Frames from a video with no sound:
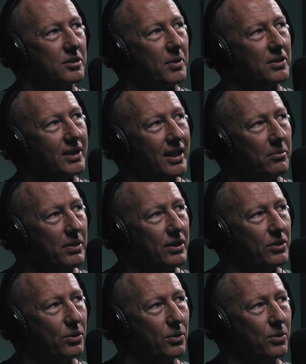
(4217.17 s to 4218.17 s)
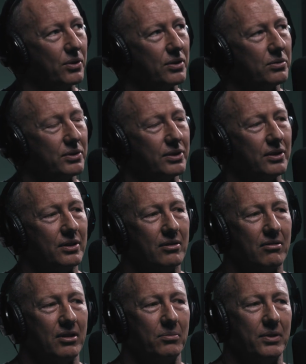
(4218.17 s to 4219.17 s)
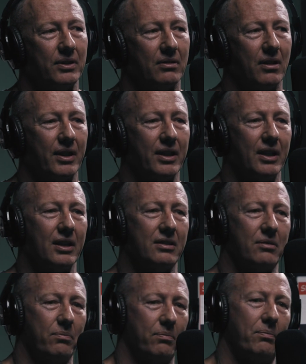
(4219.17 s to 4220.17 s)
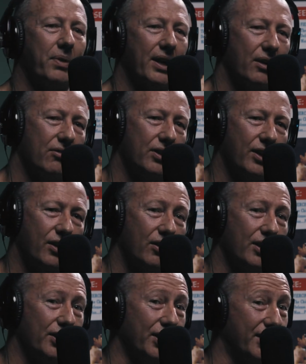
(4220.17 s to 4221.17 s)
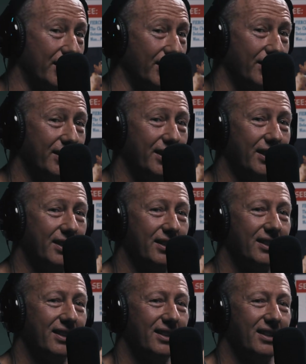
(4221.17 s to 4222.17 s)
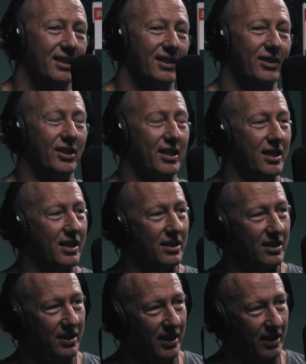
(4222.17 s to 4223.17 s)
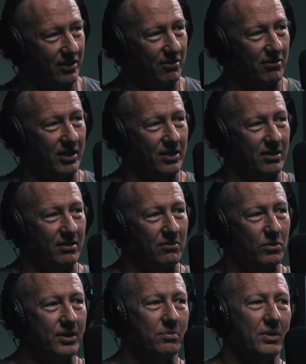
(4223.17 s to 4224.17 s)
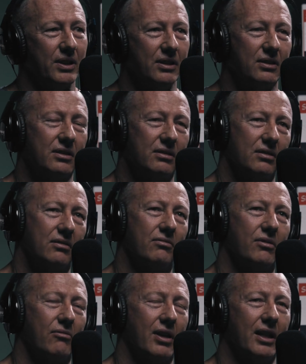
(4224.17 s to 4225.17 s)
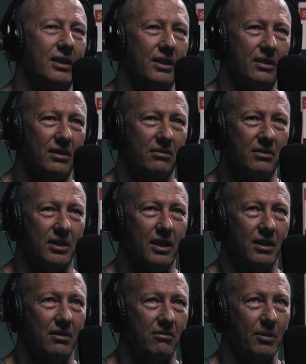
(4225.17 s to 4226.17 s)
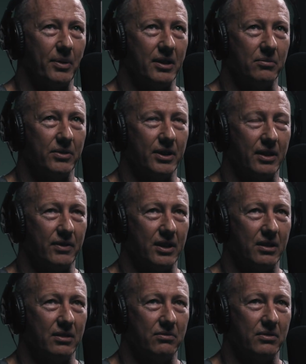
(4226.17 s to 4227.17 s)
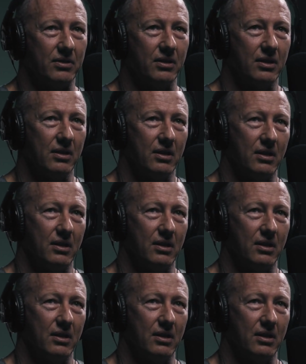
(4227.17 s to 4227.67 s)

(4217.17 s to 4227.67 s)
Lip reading: suppose it can be taught to a certain degree, but I think as a parent, you kind of need to lead your kids in that direction, which means the reality that scared the crap out of me having kids was